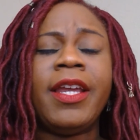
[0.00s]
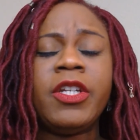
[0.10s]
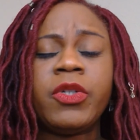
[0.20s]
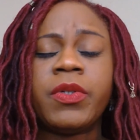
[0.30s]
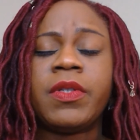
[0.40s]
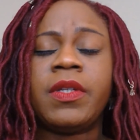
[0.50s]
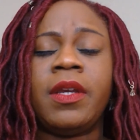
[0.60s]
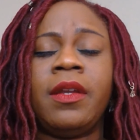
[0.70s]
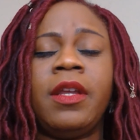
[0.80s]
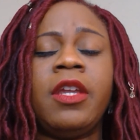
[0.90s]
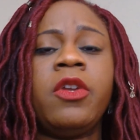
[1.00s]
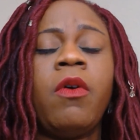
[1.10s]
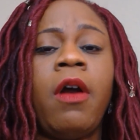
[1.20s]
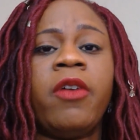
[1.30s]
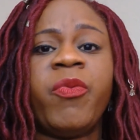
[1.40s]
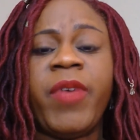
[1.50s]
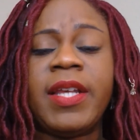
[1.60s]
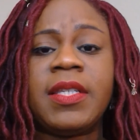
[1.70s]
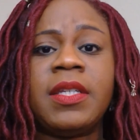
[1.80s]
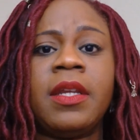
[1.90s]
interested and you are
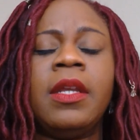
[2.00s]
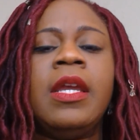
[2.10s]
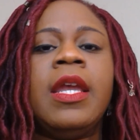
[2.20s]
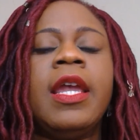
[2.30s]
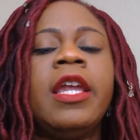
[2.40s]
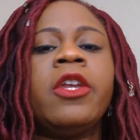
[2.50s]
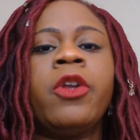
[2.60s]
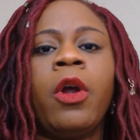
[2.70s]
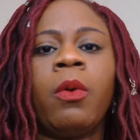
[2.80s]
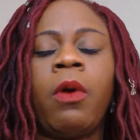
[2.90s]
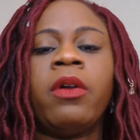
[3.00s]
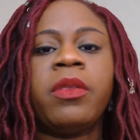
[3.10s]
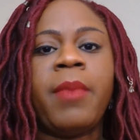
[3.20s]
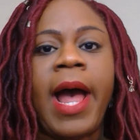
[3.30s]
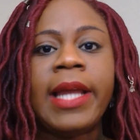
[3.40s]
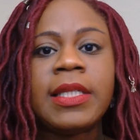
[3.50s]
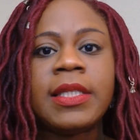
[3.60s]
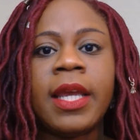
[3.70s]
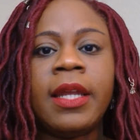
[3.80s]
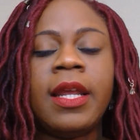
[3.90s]
invested in your growth mindset.